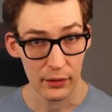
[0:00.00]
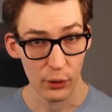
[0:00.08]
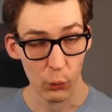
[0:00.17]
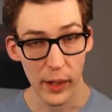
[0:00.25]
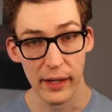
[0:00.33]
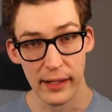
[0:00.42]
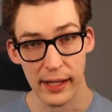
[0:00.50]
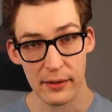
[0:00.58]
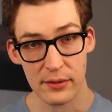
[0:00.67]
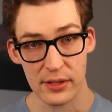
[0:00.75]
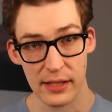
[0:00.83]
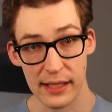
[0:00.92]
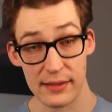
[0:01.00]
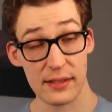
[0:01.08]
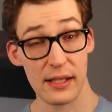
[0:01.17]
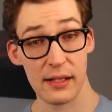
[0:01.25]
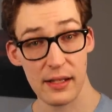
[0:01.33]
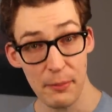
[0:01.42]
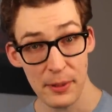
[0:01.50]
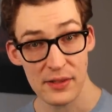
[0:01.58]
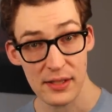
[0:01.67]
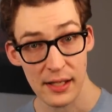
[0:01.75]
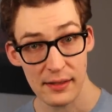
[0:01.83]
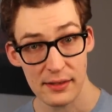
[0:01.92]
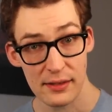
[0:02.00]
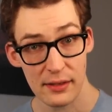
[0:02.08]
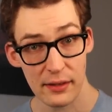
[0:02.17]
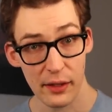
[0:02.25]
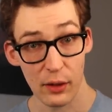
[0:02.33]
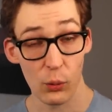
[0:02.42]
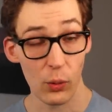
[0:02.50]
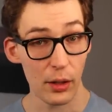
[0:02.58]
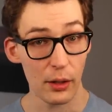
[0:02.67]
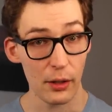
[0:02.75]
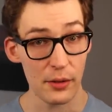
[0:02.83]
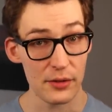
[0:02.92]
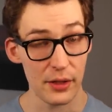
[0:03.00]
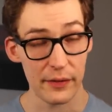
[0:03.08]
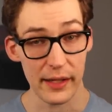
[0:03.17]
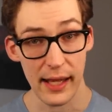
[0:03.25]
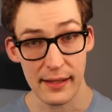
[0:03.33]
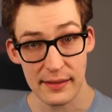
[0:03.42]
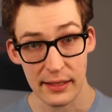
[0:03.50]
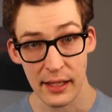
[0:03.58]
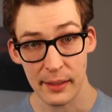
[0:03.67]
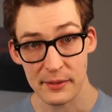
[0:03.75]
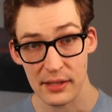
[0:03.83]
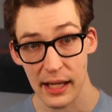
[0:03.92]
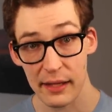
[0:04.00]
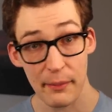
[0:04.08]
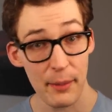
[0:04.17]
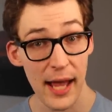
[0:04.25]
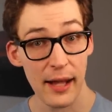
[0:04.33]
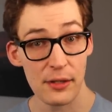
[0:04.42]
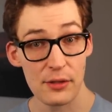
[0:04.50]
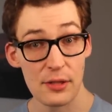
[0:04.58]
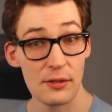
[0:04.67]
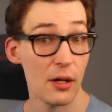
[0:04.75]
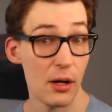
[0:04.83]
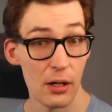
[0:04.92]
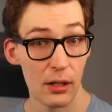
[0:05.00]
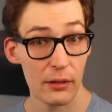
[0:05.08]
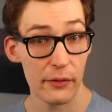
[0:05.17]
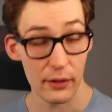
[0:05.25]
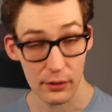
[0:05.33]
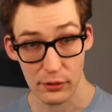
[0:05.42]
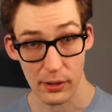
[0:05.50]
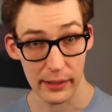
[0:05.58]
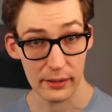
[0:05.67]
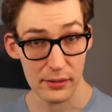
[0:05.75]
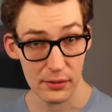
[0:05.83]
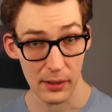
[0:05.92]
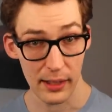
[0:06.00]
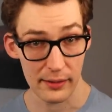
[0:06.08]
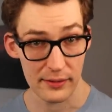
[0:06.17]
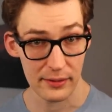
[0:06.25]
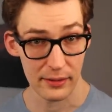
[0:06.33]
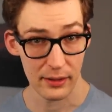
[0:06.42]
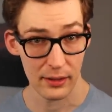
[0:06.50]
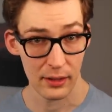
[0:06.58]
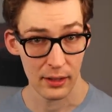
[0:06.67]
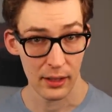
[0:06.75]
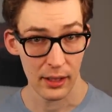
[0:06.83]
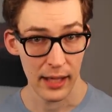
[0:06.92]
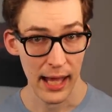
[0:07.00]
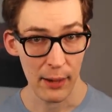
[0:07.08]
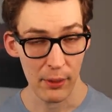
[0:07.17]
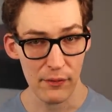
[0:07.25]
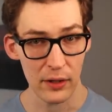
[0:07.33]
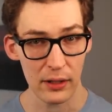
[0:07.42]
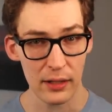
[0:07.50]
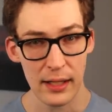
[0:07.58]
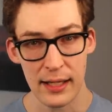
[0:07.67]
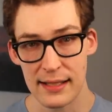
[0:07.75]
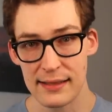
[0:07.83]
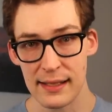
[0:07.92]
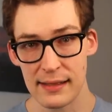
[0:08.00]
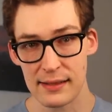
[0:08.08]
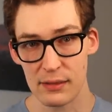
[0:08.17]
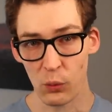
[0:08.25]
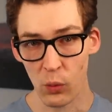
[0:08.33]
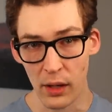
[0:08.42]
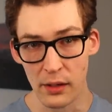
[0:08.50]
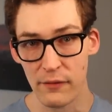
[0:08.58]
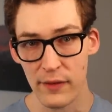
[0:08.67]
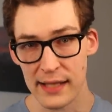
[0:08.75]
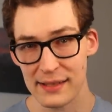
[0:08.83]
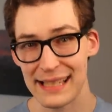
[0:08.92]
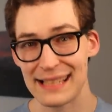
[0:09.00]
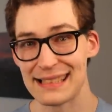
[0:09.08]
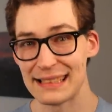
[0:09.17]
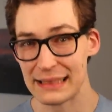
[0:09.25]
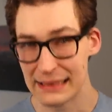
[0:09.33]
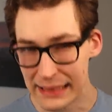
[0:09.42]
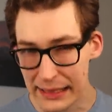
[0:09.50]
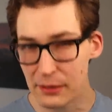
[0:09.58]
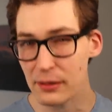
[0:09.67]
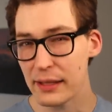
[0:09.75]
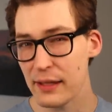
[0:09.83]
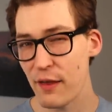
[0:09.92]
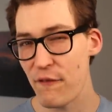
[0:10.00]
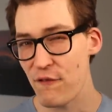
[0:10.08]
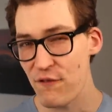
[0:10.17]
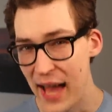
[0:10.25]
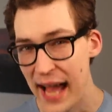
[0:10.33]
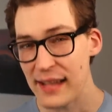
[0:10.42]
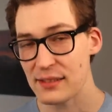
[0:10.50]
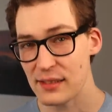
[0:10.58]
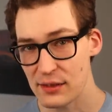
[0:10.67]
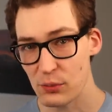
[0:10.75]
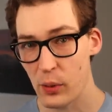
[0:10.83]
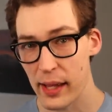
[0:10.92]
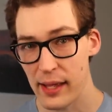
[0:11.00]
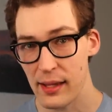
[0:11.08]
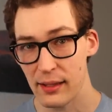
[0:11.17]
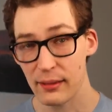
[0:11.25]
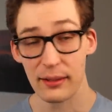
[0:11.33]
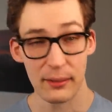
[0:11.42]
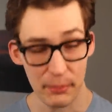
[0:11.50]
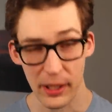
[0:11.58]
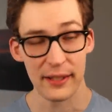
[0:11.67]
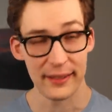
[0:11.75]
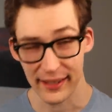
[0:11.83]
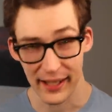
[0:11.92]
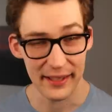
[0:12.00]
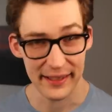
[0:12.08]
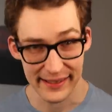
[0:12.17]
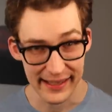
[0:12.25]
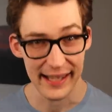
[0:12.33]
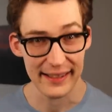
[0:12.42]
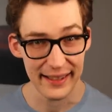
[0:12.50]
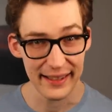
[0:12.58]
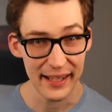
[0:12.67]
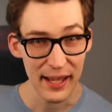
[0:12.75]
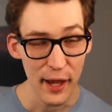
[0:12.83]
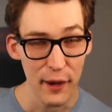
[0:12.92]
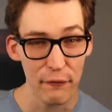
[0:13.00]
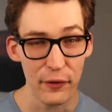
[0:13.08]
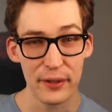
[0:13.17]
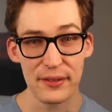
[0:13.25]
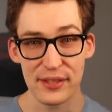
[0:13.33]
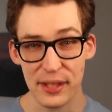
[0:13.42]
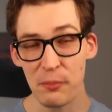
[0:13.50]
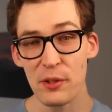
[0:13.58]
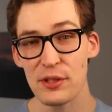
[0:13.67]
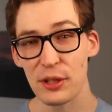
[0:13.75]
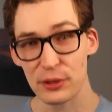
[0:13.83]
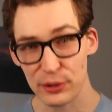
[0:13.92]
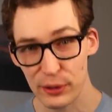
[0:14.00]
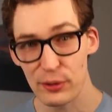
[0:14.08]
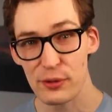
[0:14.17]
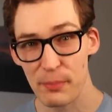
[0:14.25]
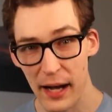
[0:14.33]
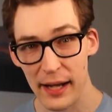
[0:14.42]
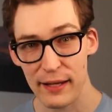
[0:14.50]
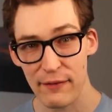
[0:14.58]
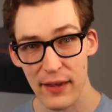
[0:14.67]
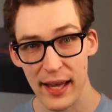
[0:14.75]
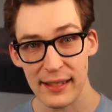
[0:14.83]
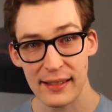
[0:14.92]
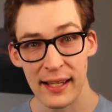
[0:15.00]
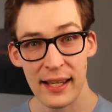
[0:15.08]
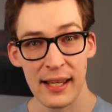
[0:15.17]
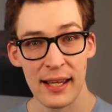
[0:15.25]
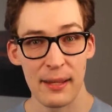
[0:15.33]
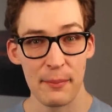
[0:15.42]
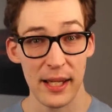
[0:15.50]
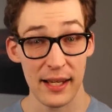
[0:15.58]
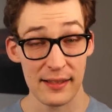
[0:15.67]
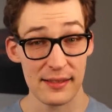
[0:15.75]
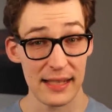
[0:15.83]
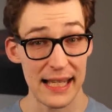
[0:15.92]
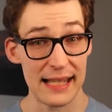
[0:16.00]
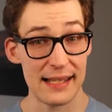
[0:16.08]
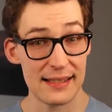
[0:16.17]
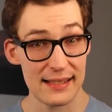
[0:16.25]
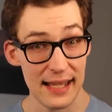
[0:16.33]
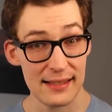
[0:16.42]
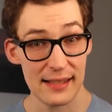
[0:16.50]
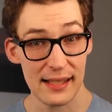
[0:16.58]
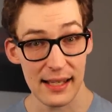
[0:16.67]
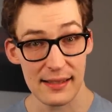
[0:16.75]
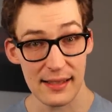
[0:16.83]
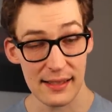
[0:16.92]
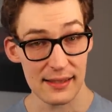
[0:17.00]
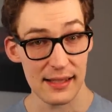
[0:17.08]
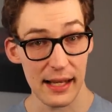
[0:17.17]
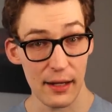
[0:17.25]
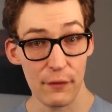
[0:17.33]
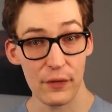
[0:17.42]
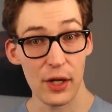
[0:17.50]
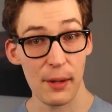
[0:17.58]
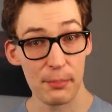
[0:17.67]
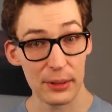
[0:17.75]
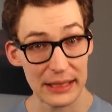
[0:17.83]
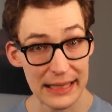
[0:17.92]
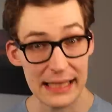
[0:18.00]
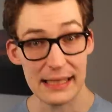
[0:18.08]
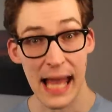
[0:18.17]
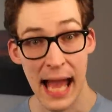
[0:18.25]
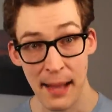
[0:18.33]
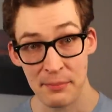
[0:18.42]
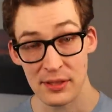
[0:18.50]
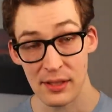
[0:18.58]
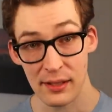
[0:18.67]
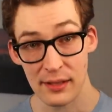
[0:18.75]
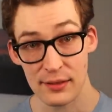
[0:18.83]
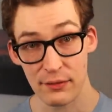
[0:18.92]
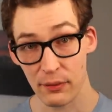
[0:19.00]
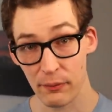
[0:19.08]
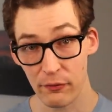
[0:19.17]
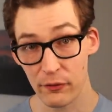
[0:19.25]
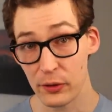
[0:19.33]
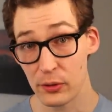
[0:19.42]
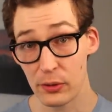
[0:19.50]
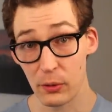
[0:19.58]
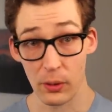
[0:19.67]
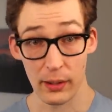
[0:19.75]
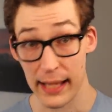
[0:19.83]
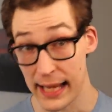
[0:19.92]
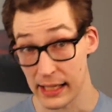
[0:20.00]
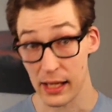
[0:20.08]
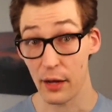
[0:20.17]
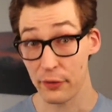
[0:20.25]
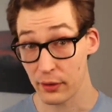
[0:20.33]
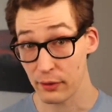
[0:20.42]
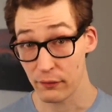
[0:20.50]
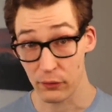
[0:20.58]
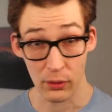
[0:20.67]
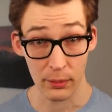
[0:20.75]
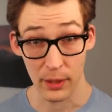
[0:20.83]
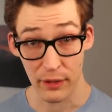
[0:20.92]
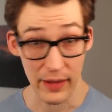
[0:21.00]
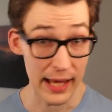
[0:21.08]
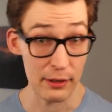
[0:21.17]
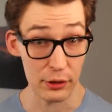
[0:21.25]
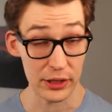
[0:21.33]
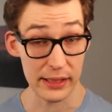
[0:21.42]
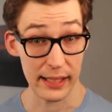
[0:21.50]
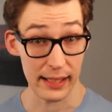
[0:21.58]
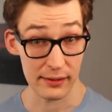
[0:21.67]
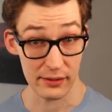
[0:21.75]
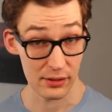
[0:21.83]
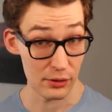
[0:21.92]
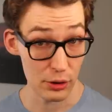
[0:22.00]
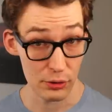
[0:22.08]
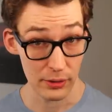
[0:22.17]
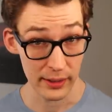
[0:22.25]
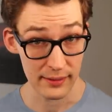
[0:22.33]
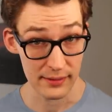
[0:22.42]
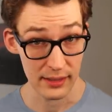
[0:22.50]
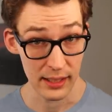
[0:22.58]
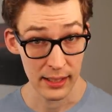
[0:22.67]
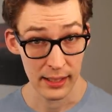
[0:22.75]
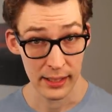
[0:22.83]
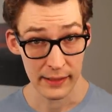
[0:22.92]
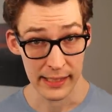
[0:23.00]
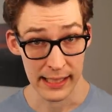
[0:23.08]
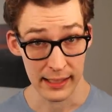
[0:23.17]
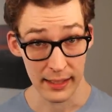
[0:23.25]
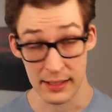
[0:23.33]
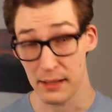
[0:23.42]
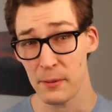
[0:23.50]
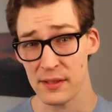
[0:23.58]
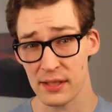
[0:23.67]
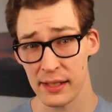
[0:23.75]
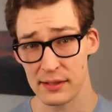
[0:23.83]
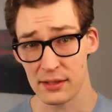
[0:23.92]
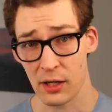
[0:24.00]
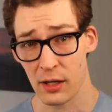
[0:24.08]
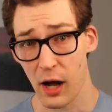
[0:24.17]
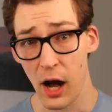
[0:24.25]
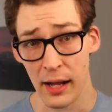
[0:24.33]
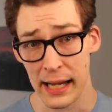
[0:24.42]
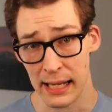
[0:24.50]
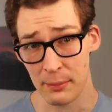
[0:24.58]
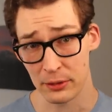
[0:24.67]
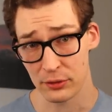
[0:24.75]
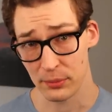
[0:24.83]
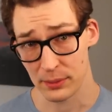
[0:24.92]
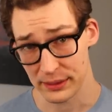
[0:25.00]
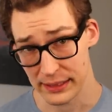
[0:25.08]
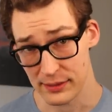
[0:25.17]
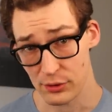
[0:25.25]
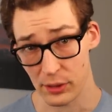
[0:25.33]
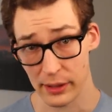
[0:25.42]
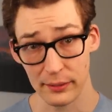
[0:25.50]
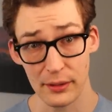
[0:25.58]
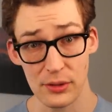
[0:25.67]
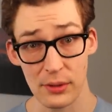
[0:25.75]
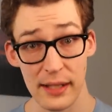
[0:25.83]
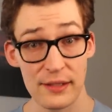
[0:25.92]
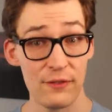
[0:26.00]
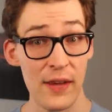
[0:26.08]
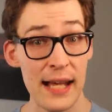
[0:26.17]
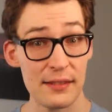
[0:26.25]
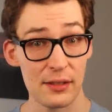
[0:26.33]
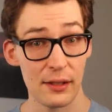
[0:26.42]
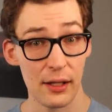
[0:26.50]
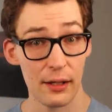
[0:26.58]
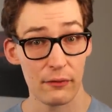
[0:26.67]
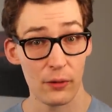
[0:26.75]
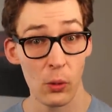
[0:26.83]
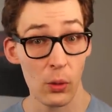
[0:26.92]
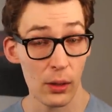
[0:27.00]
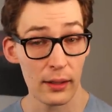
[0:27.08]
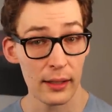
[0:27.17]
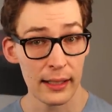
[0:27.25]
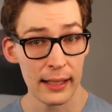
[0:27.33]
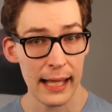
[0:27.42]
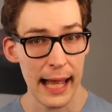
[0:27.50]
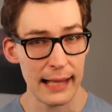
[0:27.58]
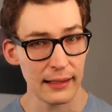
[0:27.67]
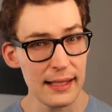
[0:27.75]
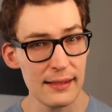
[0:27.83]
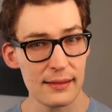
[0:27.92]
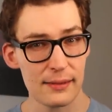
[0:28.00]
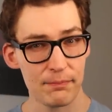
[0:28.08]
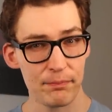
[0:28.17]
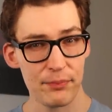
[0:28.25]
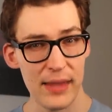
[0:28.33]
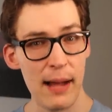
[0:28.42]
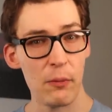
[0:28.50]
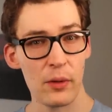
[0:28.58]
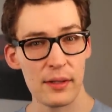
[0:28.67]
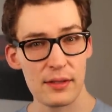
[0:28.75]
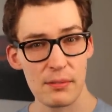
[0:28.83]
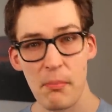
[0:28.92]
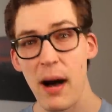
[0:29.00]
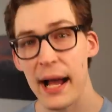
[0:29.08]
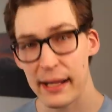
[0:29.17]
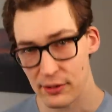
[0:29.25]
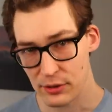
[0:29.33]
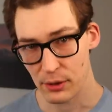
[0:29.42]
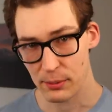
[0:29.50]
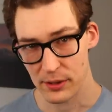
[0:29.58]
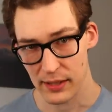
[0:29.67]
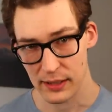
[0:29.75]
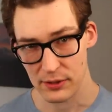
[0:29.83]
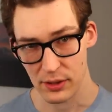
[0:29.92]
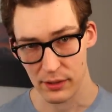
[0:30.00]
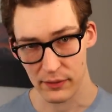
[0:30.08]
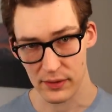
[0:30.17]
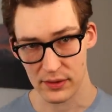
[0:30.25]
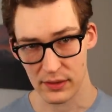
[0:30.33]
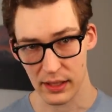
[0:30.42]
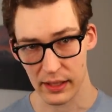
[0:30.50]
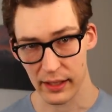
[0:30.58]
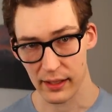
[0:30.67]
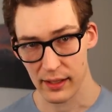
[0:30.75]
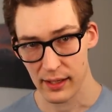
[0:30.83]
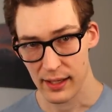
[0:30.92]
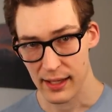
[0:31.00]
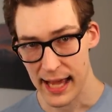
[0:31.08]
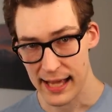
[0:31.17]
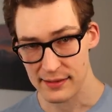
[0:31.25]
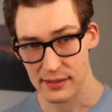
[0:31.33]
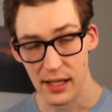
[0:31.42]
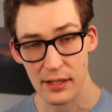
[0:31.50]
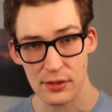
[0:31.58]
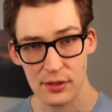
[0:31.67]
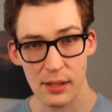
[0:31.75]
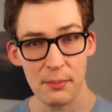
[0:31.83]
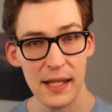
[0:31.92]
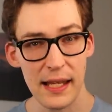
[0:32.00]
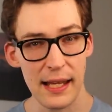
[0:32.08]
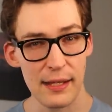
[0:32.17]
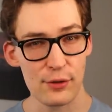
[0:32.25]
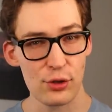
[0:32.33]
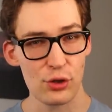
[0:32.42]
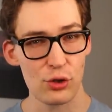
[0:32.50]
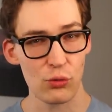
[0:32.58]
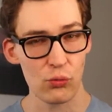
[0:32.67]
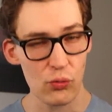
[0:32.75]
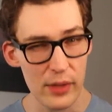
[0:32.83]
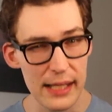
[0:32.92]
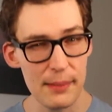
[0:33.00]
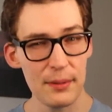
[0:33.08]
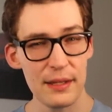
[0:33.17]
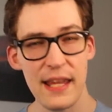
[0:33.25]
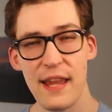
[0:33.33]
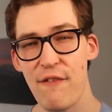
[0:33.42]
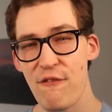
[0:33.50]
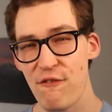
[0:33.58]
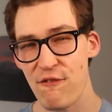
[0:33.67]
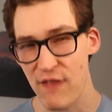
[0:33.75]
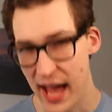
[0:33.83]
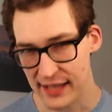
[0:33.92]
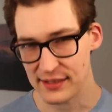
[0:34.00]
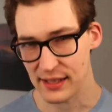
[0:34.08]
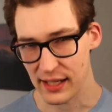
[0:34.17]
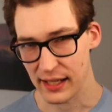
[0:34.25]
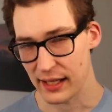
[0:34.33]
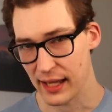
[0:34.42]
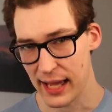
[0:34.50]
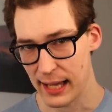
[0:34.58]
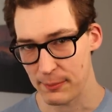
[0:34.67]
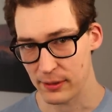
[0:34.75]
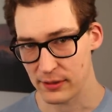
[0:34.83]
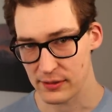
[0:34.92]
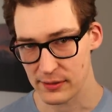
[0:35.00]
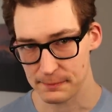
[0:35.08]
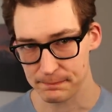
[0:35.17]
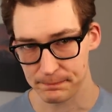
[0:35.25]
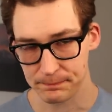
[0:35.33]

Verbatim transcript: The warehouse is the adipocytes, the workers are the enzymes, and the packages are the triglycerides. However, since water fasting is literally the fastest way, pun unintended, for someone to lose body fat, because it necessitates a state of complete abstinence from food or any other form of energy dense nutrients, the adipocytes are unable to release triglycerides fast enough, or at least that was my interpretation of this study. As such, something extremely fascinating happens.